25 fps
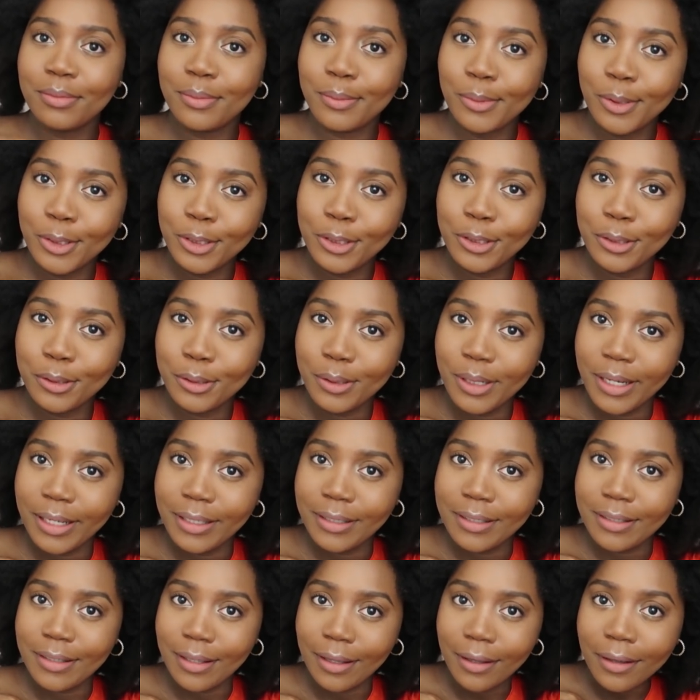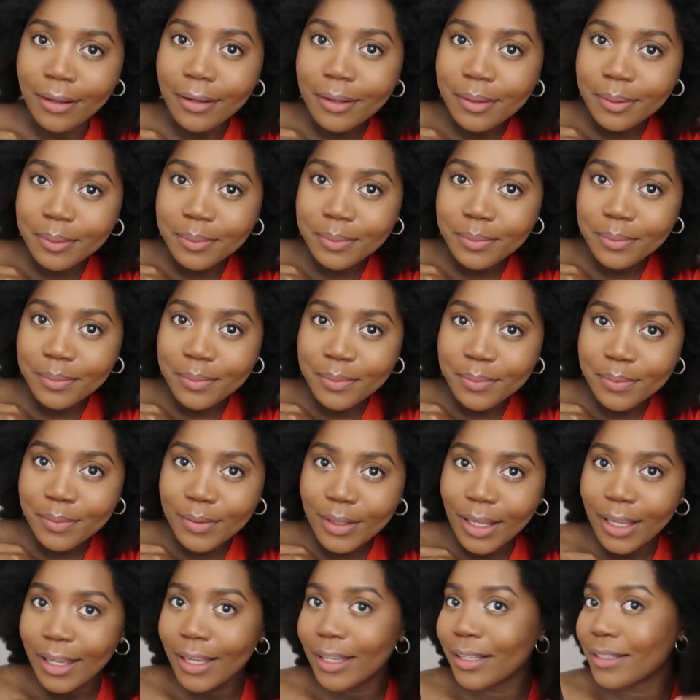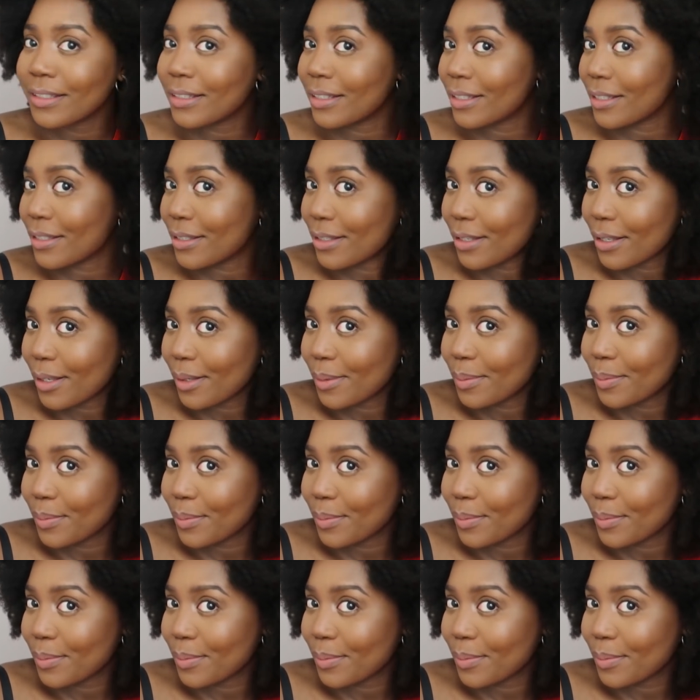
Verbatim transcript: what do you guys think? Is this